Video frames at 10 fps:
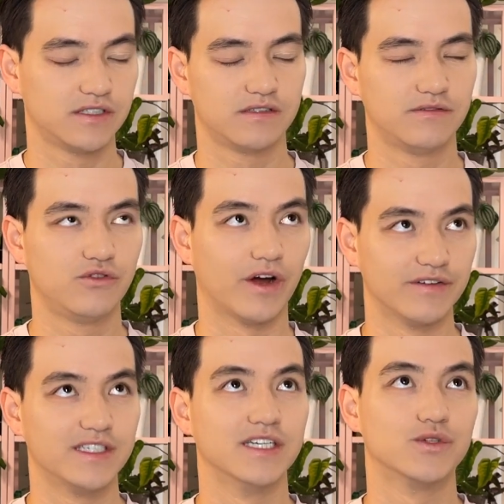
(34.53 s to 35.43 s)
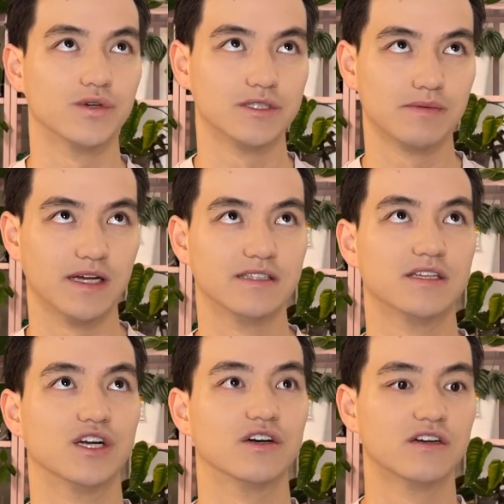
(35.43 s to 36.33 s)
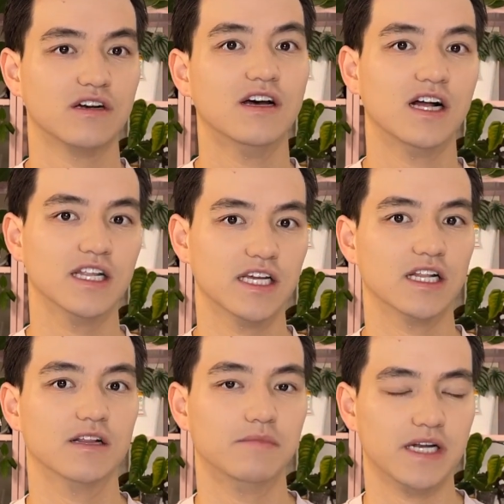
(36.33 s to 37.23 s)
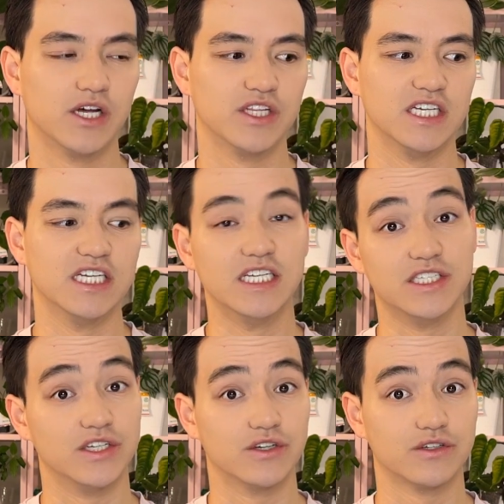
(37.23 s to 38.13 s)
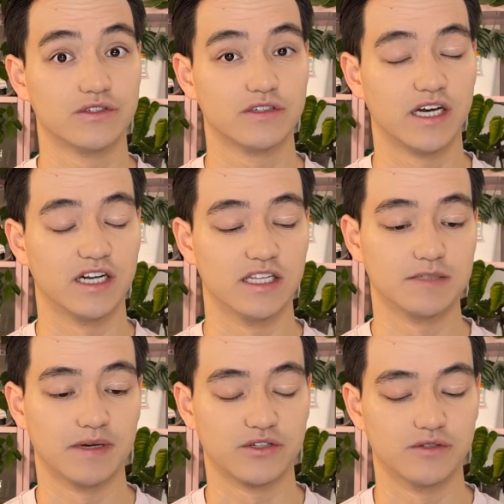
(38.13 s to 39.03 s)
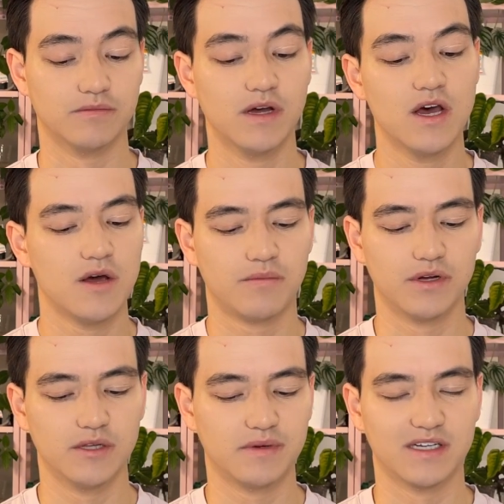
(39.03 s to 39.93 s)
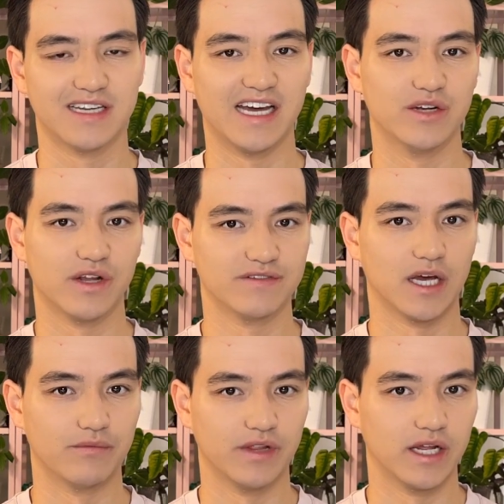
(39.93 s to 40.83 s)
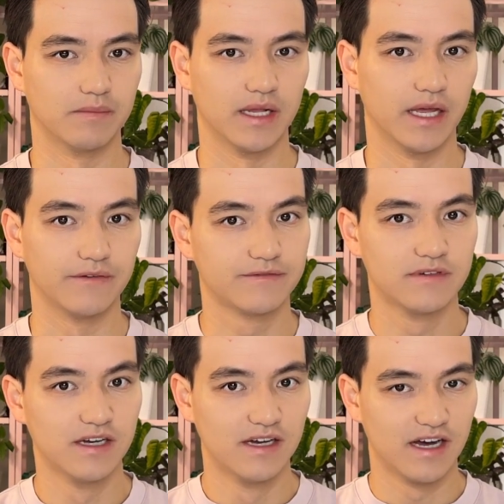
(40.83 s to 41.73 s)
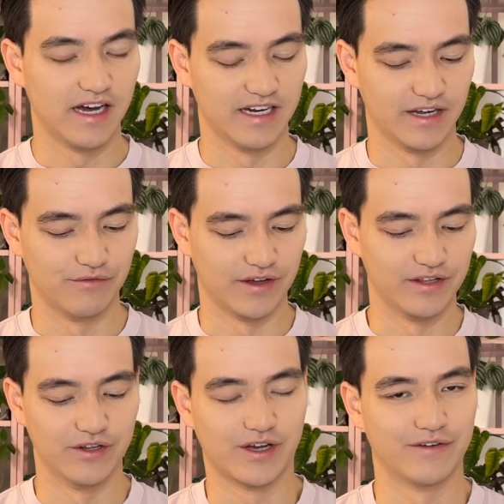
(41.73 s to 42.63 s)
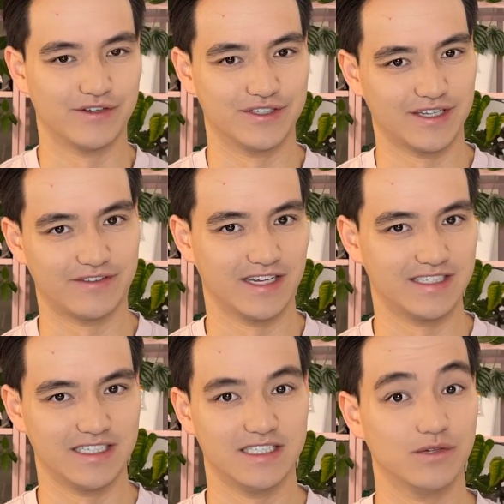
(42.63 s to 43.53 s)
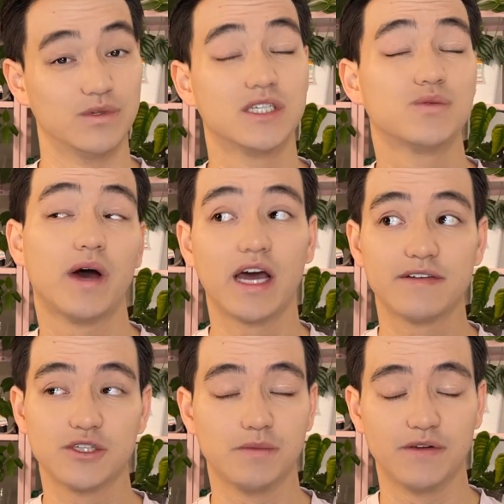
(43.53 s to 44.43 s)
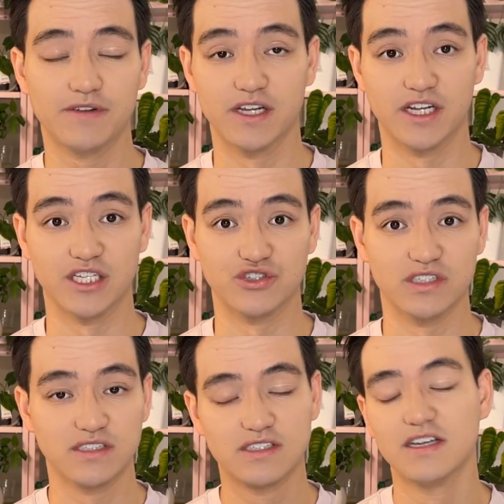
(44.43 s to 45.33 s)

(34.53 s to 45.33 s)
gravitate towards plants that are a little bit on the easier end of the spectrum, purely because I don't have time for that in my life, and I'd rather look after stuff that's easy, which is why I have so many philodendrons.